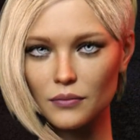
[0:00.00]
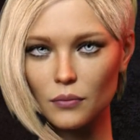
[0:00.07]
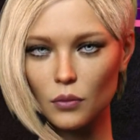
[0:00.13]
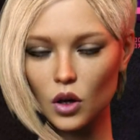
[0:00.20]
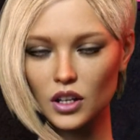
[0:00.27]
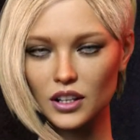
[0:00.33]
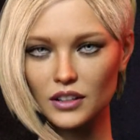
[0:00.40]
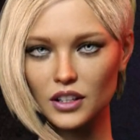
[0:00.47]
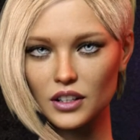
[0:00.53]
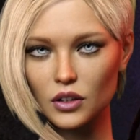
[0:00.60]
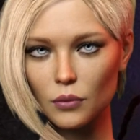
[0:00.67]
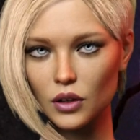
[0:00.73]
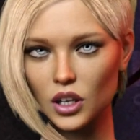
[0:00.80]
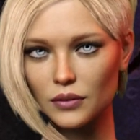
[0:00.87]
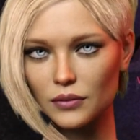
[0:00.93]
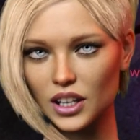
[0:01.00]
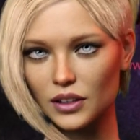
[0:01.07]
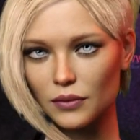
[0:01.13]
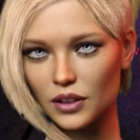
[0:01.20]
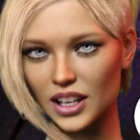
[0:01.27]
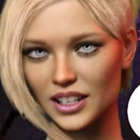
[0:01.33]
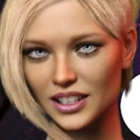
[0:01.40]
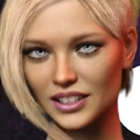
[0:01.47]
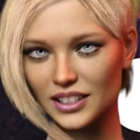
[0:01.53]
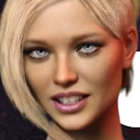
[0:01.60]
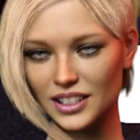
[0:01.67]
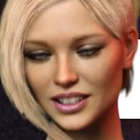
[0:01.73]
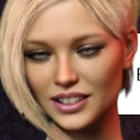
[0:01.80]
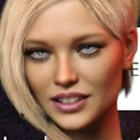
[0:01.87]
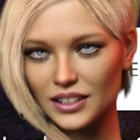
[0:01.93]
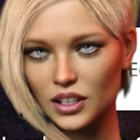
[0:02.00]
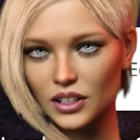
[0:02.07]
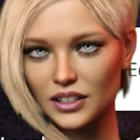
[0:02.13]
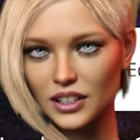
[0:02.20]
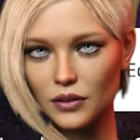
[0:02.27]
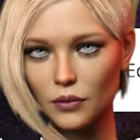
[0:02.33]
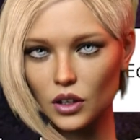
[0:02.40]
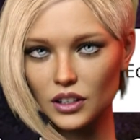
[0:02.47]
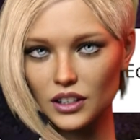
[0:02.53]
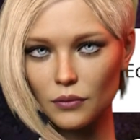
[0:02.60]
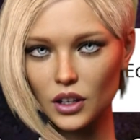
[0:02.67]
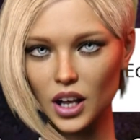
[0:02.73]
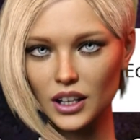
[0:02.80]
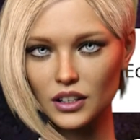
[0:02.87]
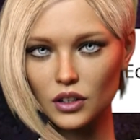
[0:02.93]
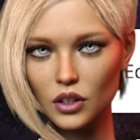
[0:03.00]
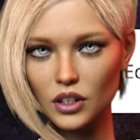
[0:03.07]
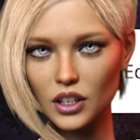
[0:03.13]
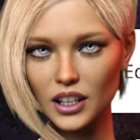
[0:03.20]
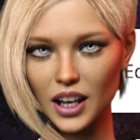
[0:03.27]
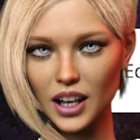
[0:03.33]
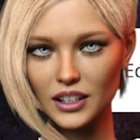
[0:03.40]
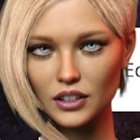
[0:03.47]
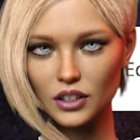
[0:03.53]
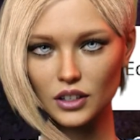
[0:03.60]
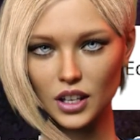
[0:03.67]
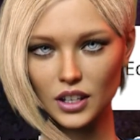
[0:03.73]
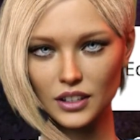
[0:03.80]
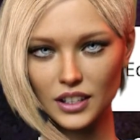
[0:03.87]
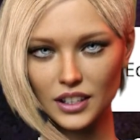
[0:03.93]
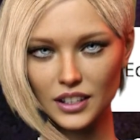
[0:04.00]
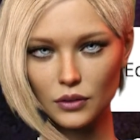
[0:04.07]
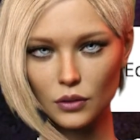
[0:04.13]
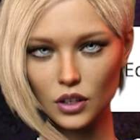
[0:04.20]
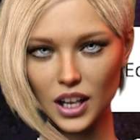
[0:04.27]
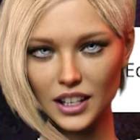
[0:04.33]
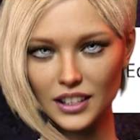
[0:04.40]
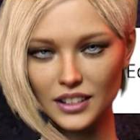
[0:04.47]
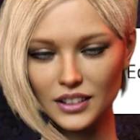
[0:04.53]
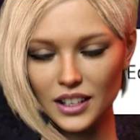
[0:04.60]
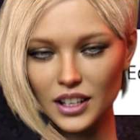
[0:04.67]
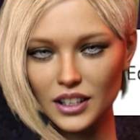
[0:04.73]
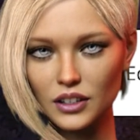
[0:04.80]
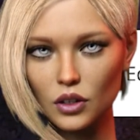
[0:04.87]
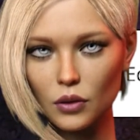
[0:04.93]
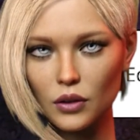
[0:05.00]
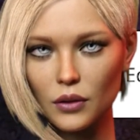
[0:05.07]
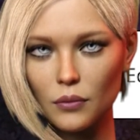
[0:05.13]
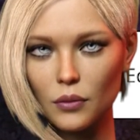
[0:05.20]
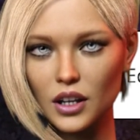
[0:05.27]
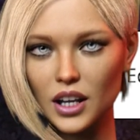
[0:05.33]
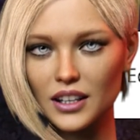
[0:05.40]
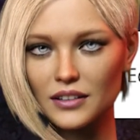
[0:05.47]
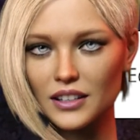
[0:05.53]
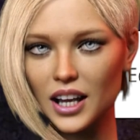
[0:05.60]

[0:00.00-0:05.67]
Once on your profile page, look to the bottom right corner and you'll notice a red circle with a plus